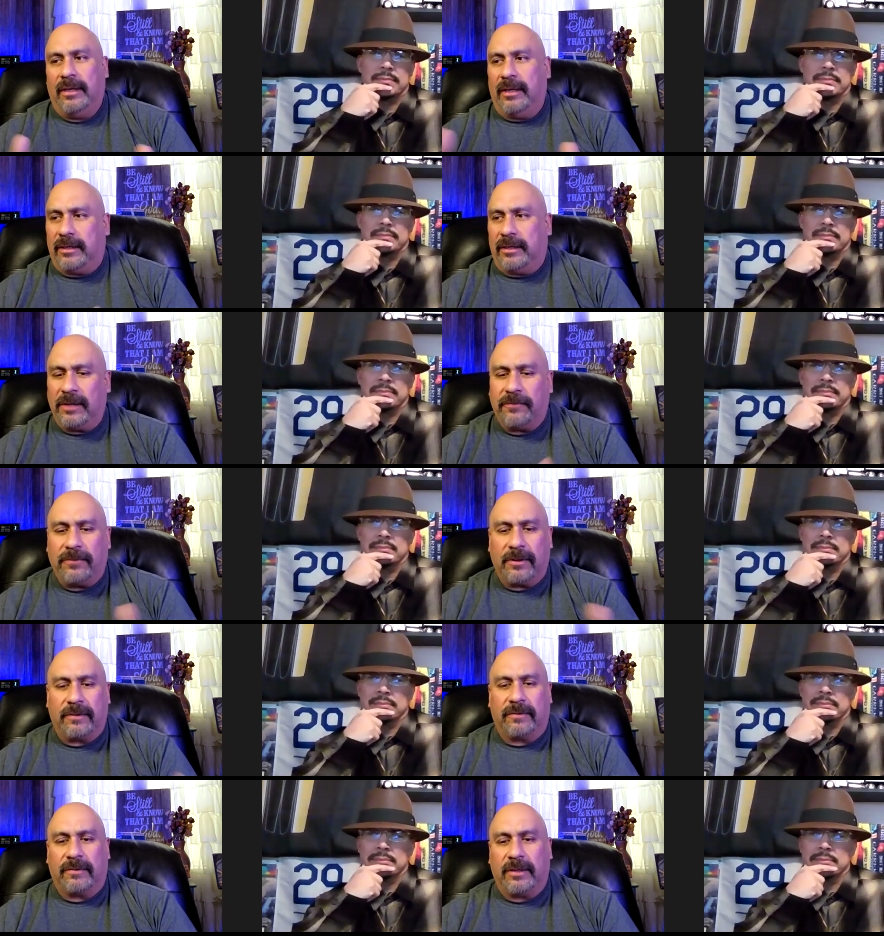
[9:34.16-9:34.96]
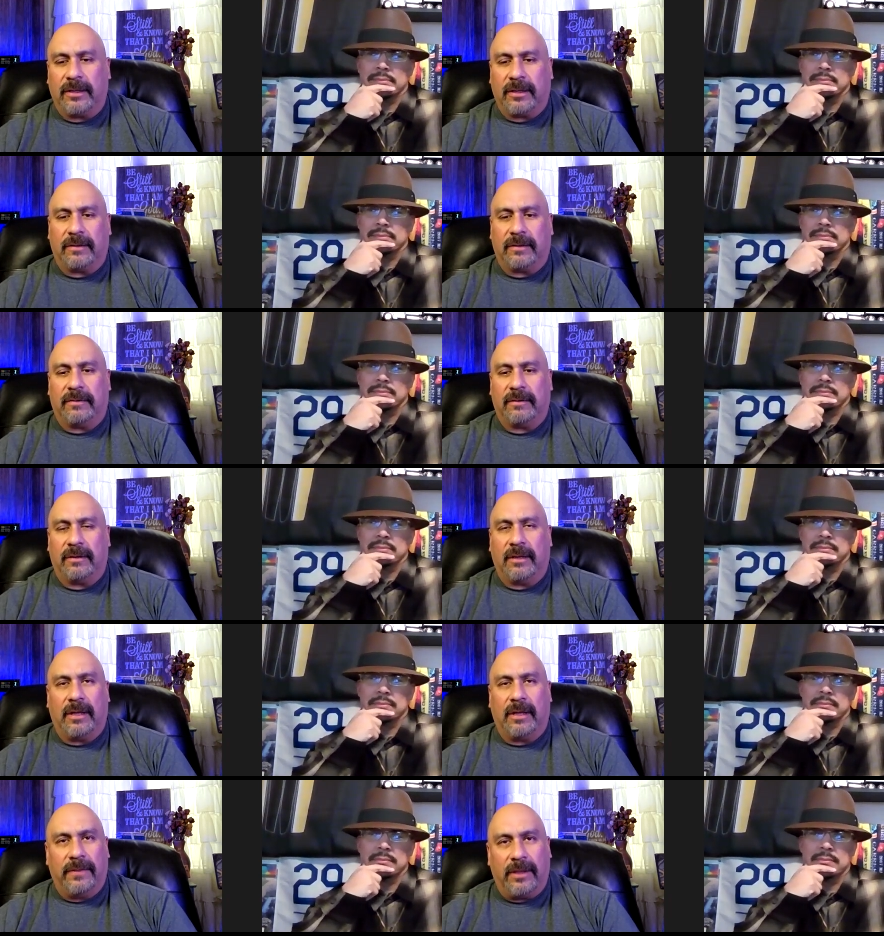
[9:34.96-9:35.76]
Speaker 1: in different cities,
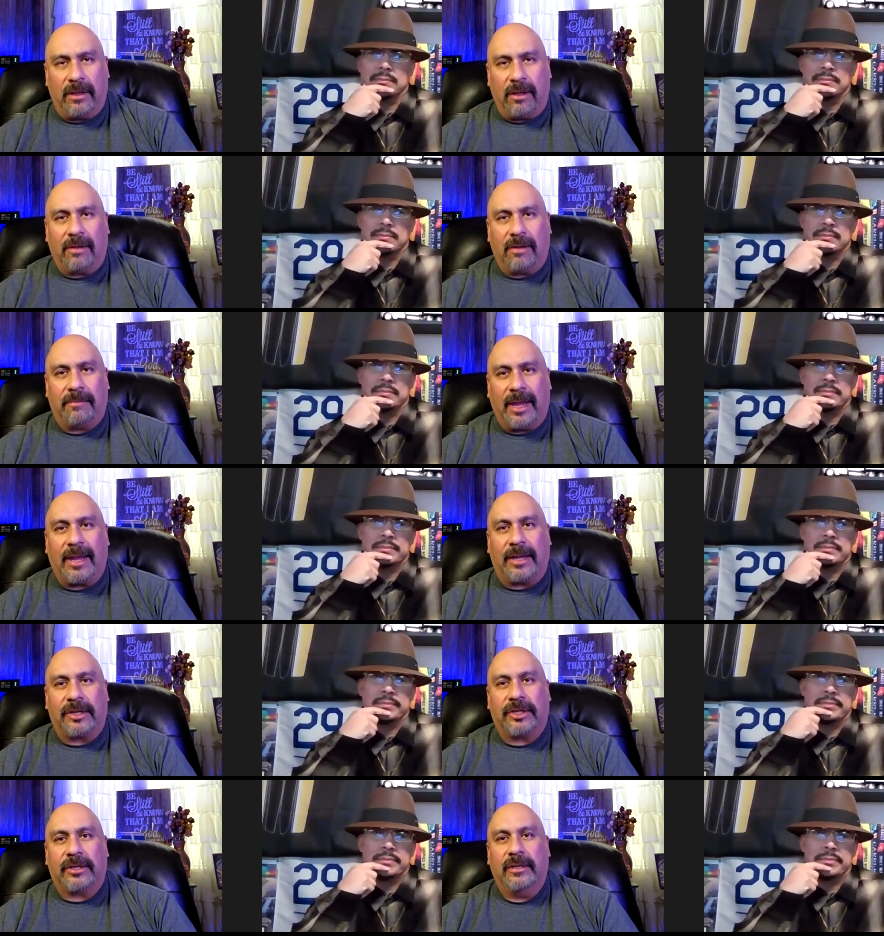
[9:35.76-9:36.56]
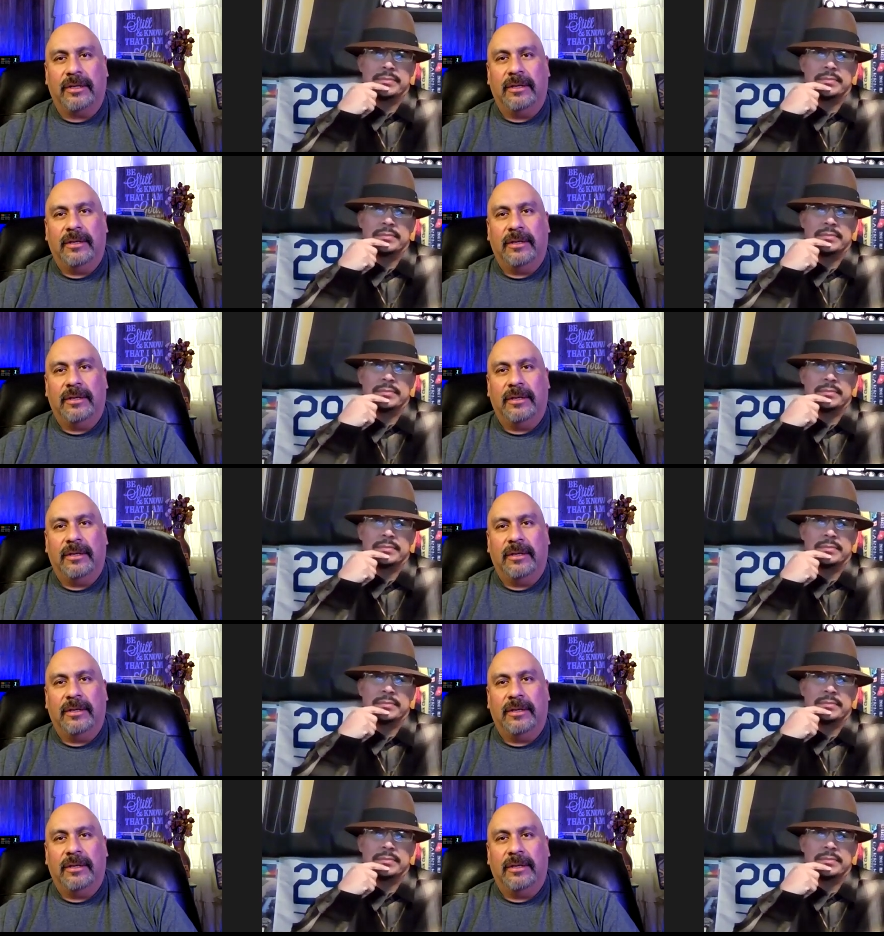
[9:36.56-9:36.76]
and they all match.